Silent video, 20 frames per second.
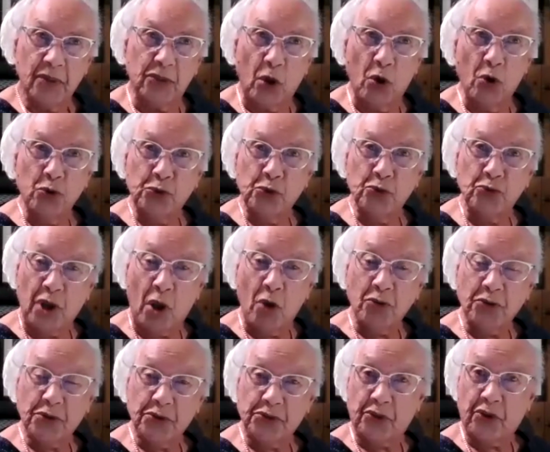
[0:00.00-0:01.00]
those who
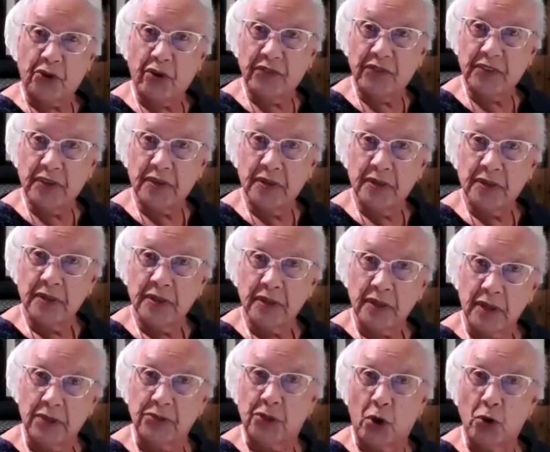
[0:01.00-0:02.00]
don't deserve it
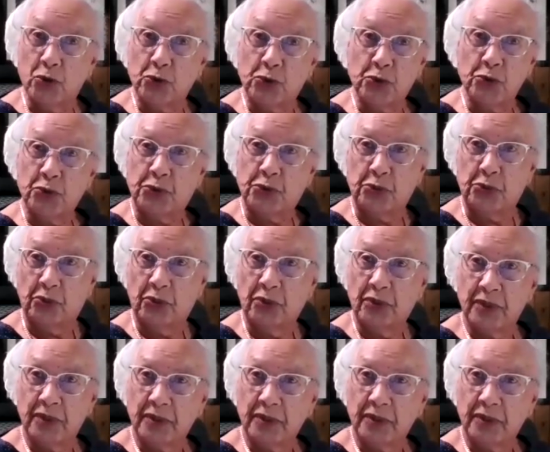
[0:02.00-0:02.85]
and those who do.